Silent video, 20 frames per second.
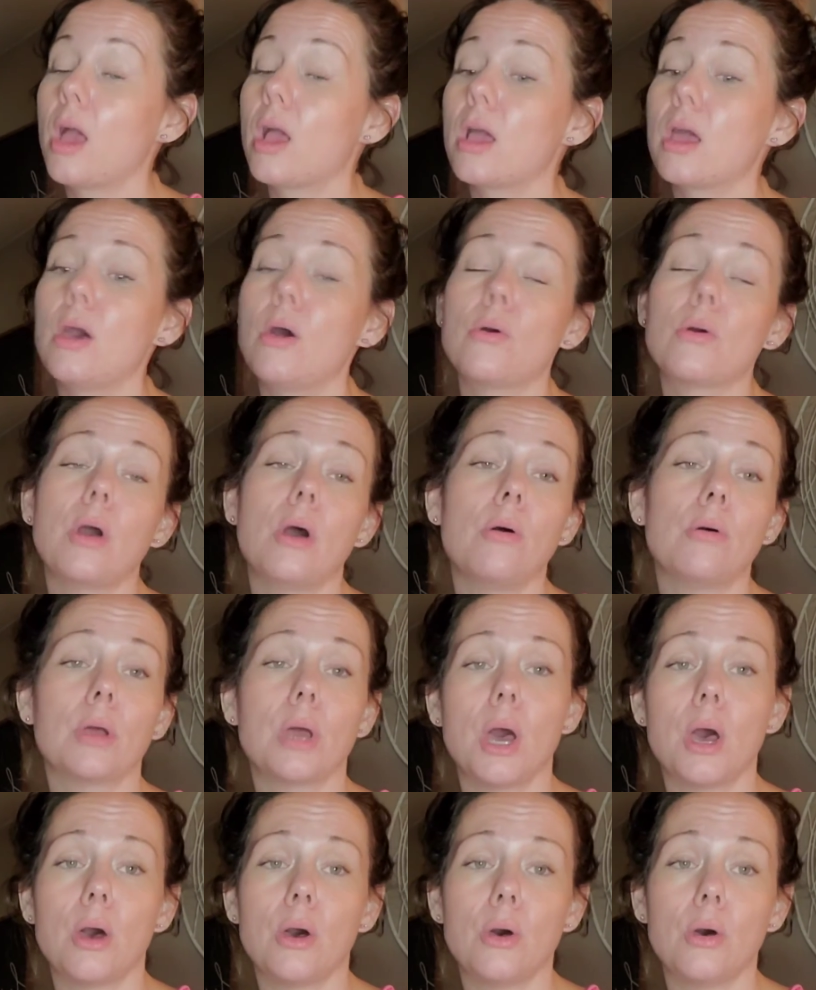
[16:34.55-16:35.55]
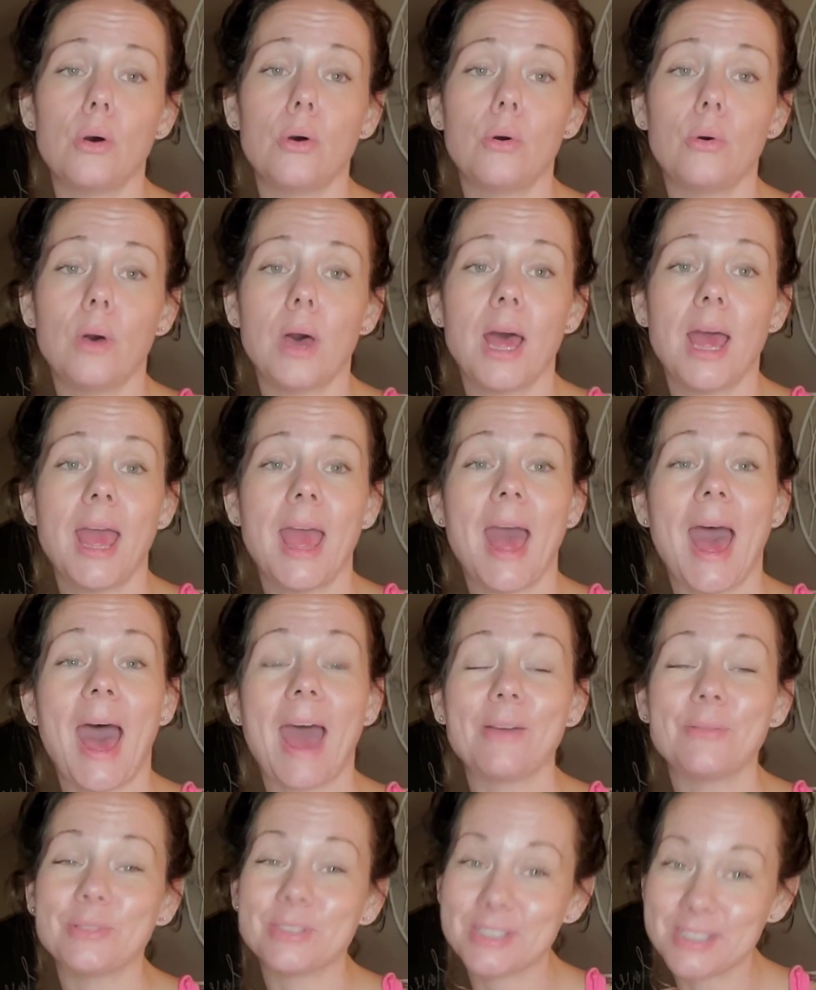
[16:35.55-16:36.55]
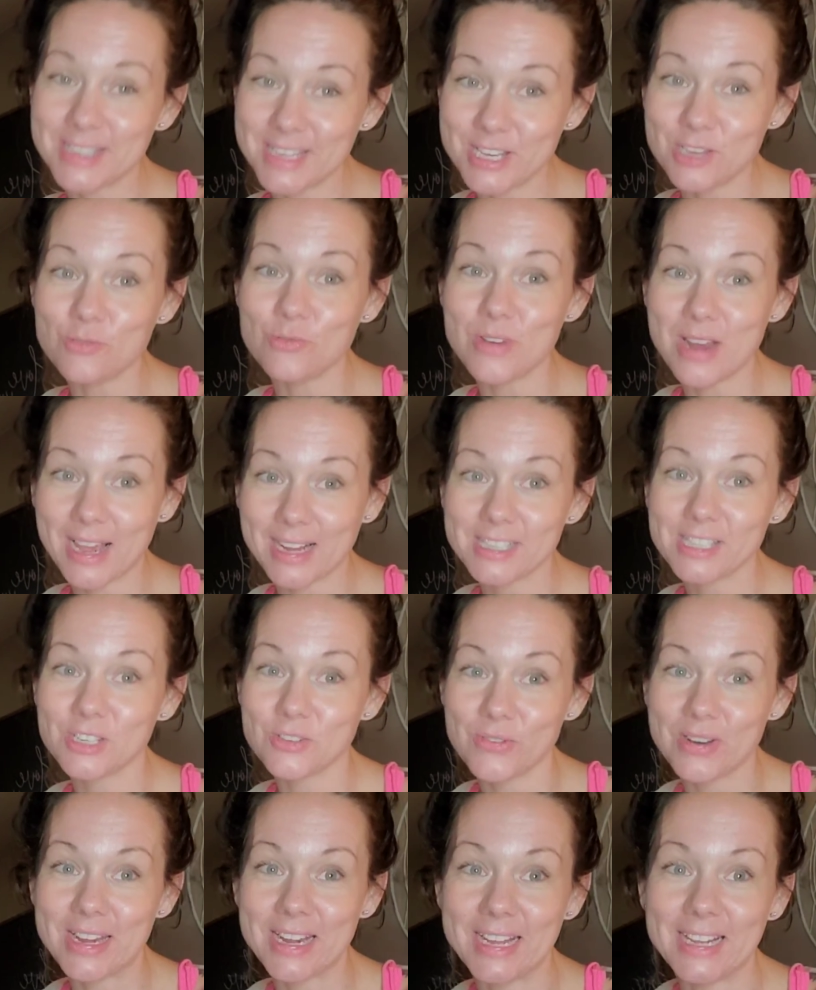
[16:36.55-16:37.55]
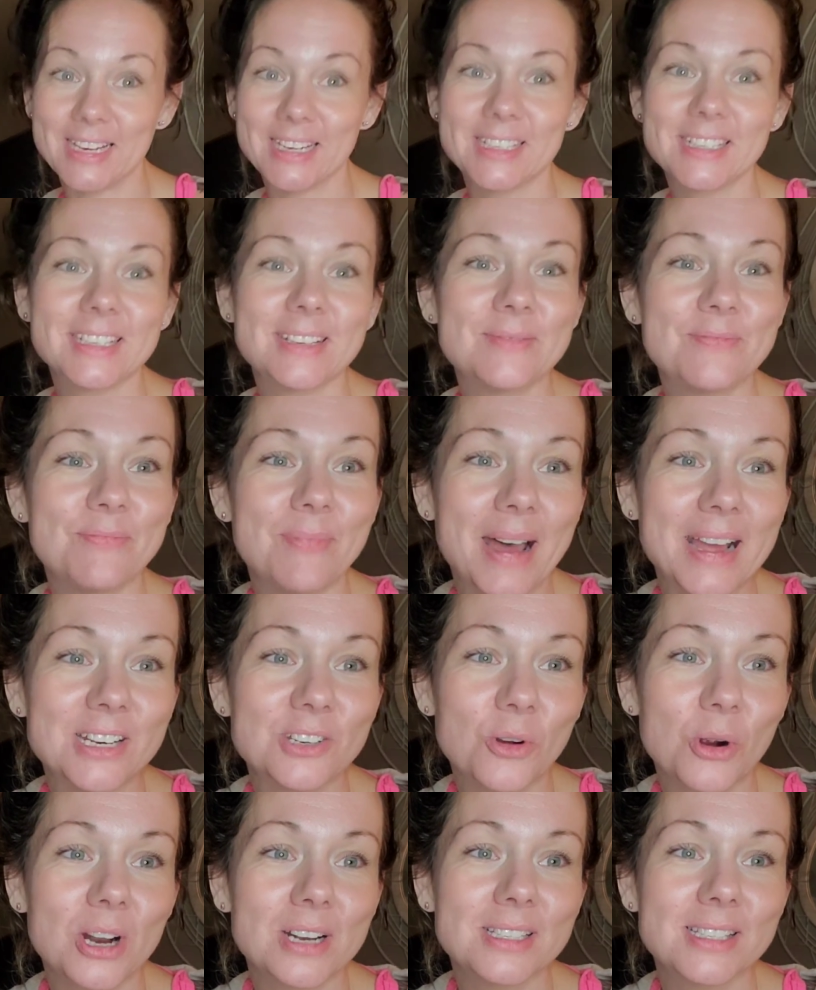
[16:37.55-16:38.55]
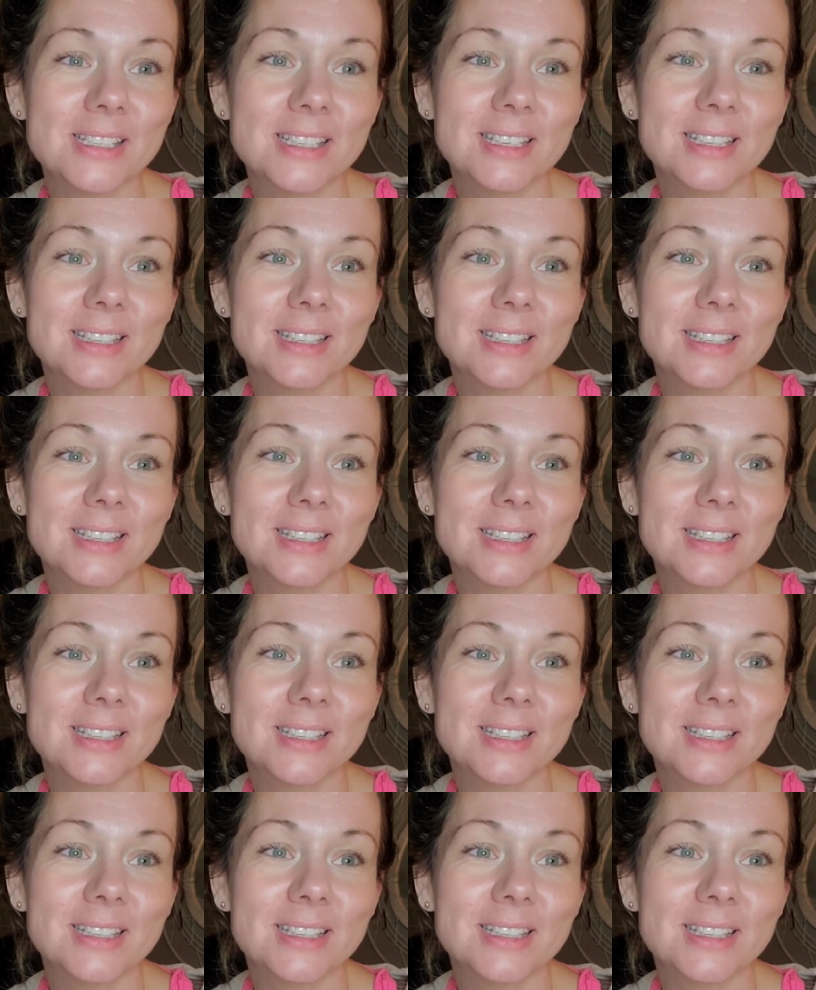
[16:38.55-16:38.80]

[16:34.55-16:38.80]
Go, go, go. I will see you next reading. Bye, Taurus.